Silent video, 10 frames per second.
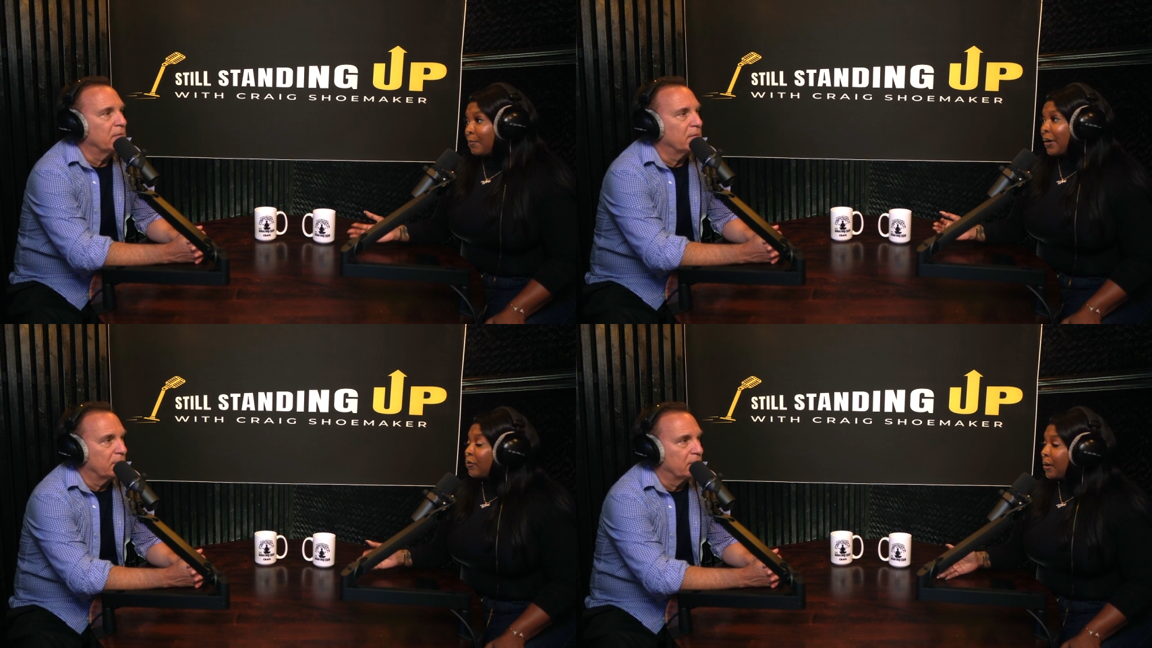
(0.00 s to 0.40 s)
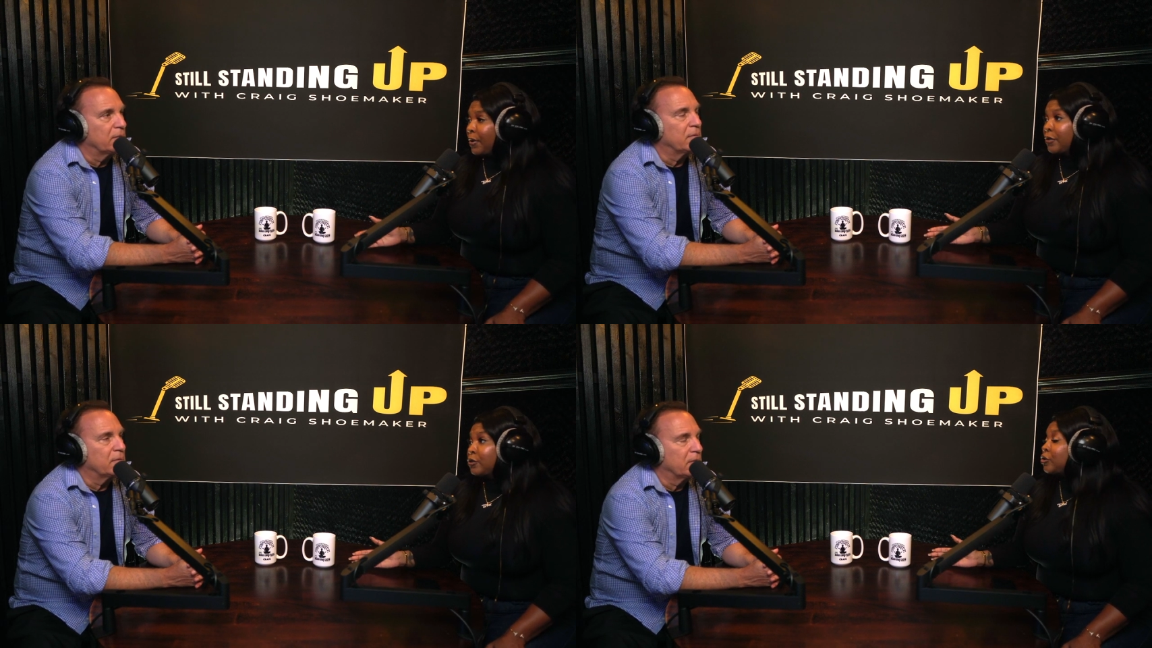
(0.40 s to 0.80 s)
Speaker 1: My
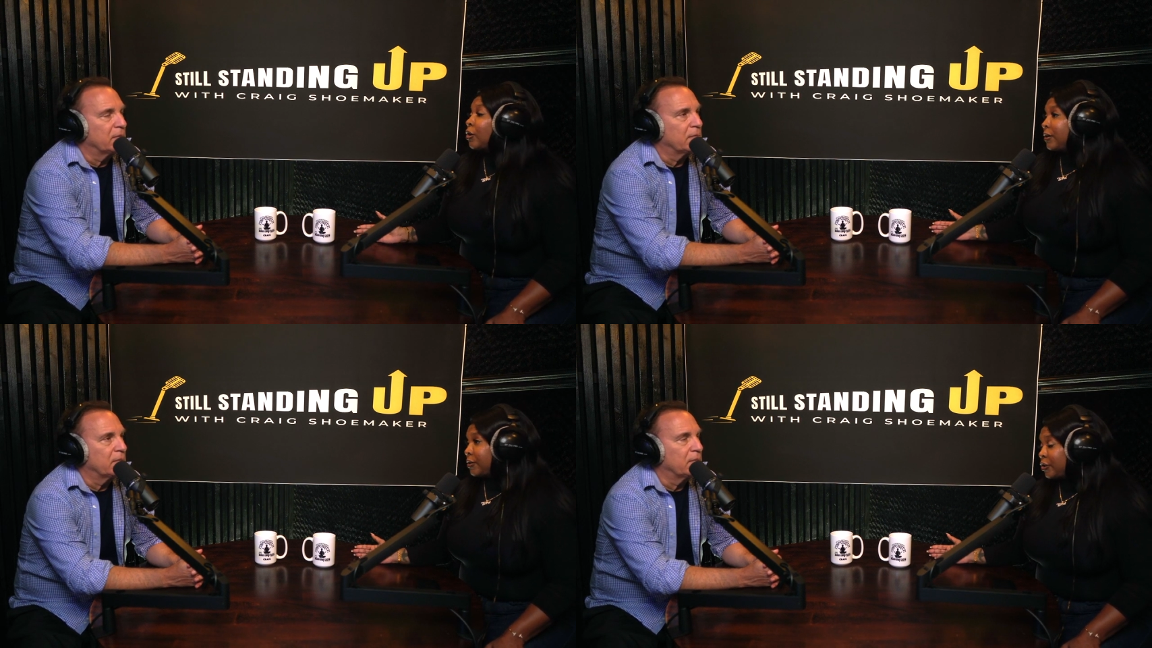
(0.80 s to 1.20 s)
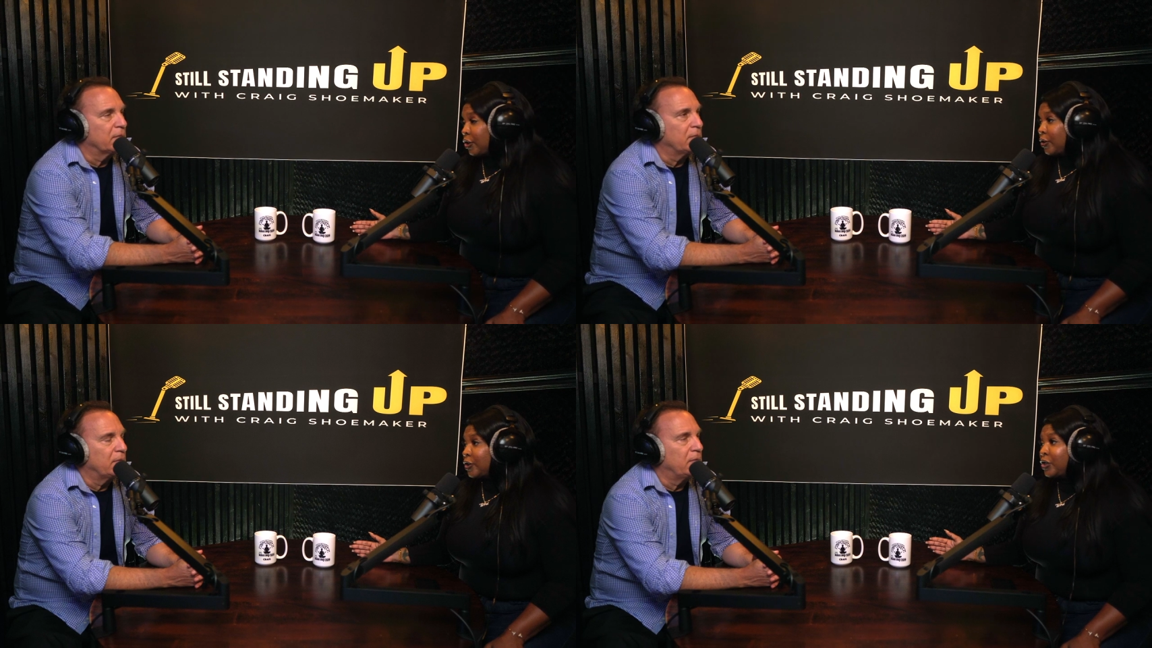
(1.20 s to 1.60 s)
grandmother started a
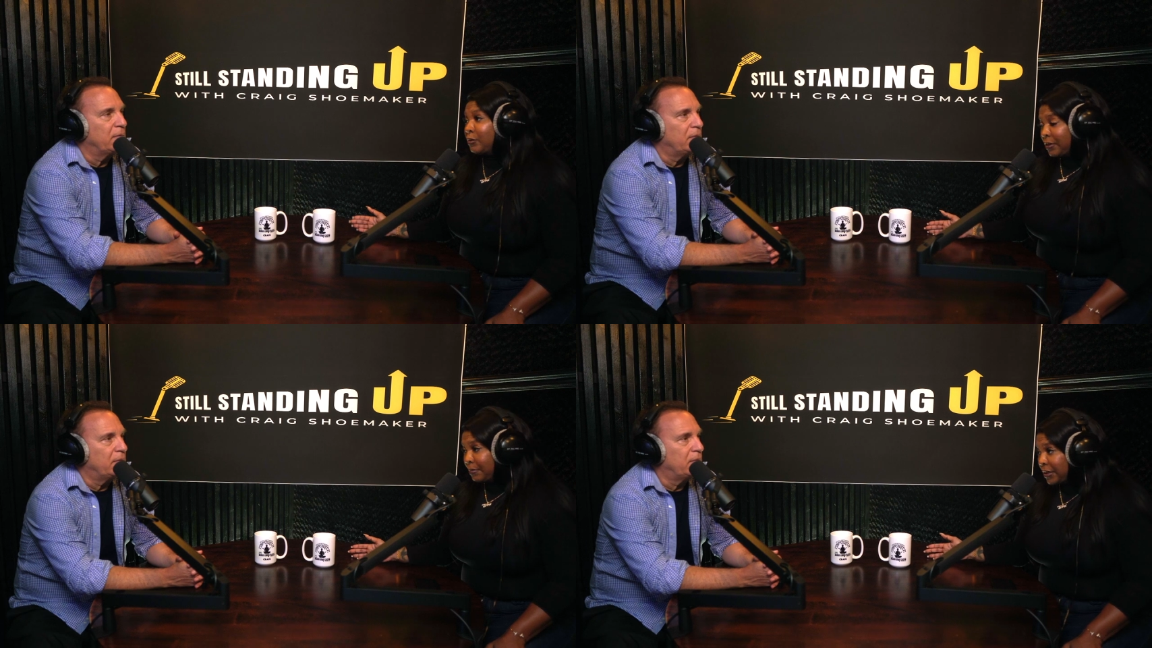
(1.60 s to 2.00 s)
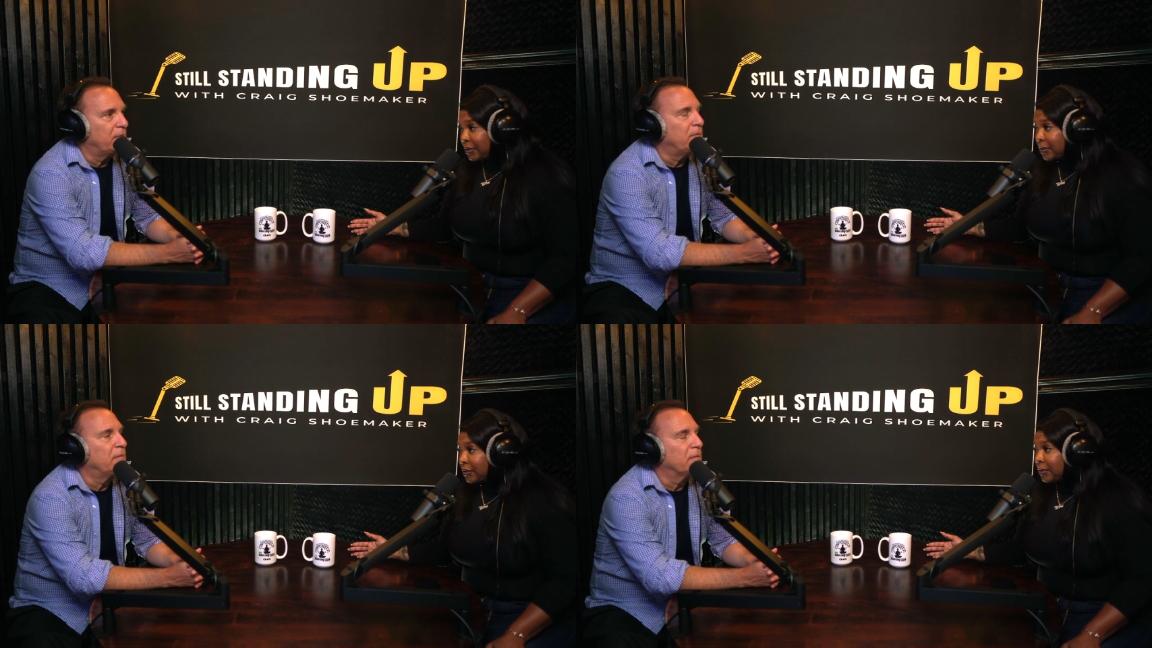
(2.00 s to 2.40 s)
church. She was a
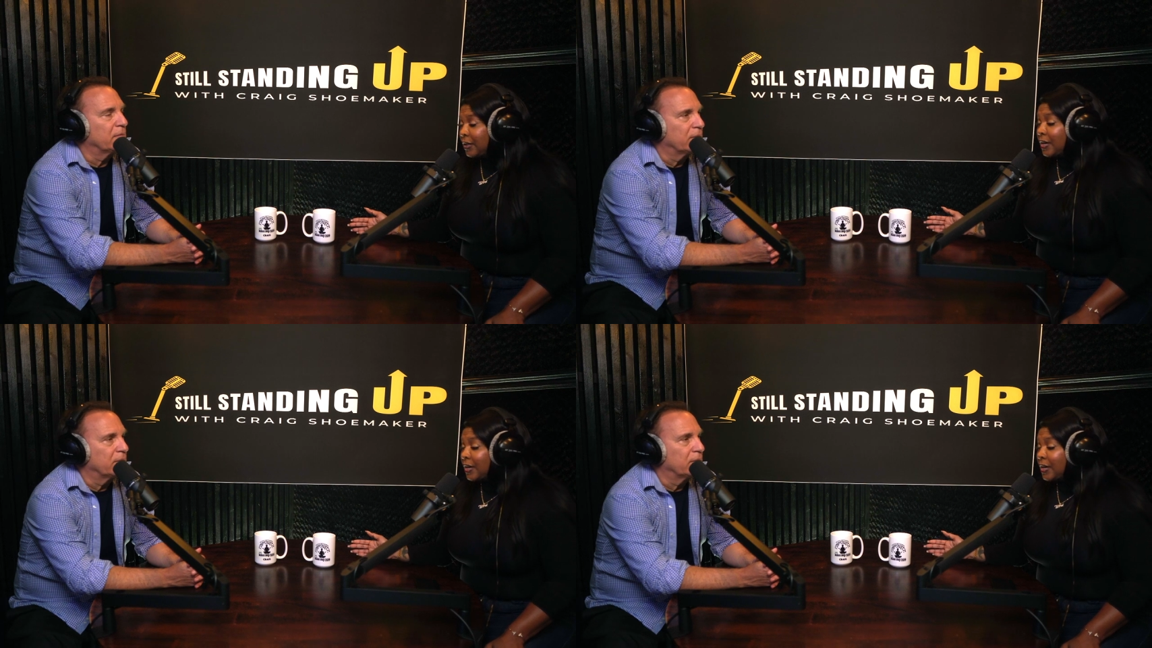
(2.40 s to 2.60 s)
minister.